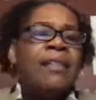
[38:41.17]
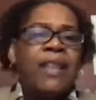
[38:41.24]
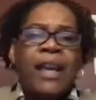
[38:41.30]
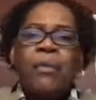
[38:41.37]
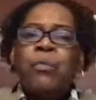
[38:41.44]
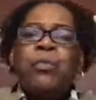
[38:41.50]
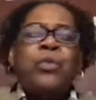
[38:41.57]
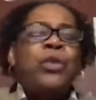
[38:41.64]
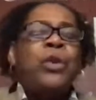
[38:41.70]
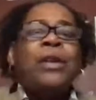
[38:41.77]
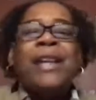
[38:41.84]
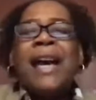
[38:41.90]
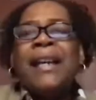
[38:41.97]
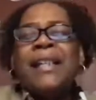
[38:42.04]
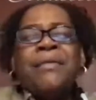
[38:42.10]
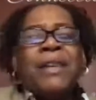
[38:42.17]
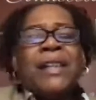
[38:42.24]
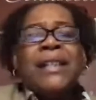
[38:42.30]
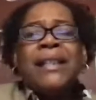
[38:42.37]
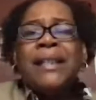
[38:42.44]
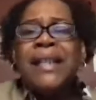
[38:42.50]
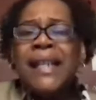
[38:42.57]
that you're not
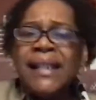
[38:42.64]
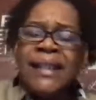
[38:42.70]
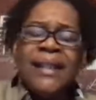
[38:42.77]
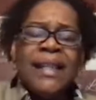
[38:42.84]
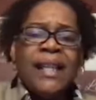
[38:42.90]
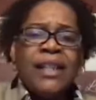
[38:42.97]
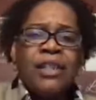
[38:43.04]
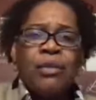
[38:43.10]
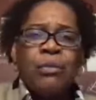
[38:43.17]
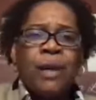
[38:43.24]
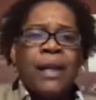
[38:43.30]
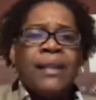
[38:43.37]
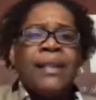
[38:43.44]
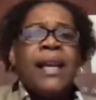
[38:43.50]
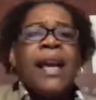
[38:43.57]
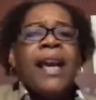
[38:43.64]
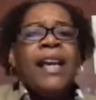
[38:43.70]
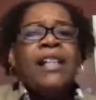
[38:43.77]
even listening to us.